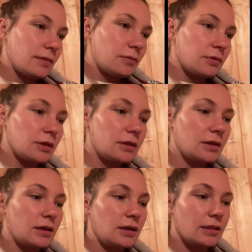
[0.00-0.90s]
really, the
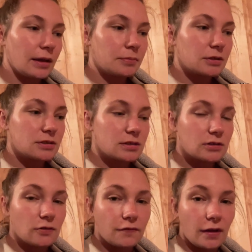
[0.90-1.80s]
heat lamp does us
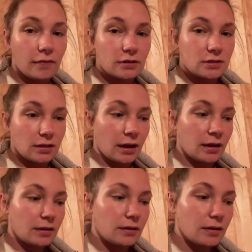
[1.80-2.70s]
no favors in
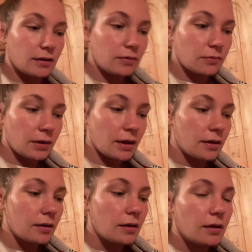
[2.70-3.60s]
that way.
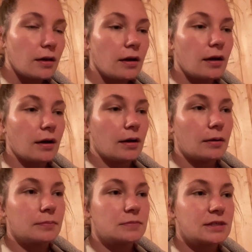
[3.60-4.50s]

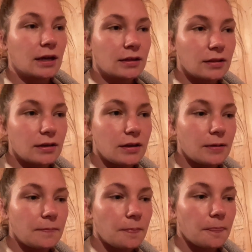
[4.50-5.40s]
Um,
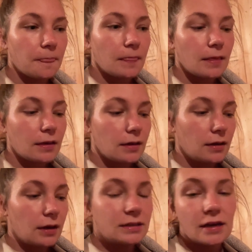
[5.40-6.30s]
secondly,
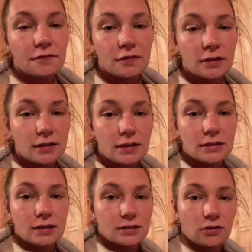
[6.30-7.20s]
it definitely
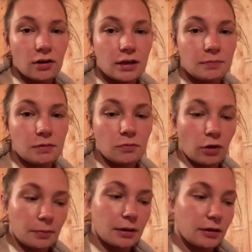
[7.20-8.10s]
does not keep them
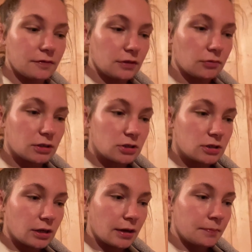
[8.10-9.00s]
warm enough in the
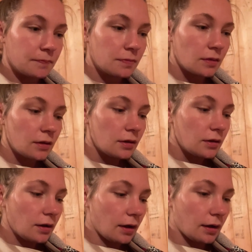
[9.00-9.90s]
wintertime
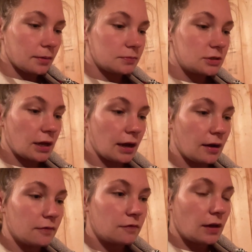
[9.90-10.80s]
um, to
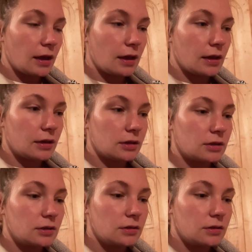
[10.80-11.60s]
have a.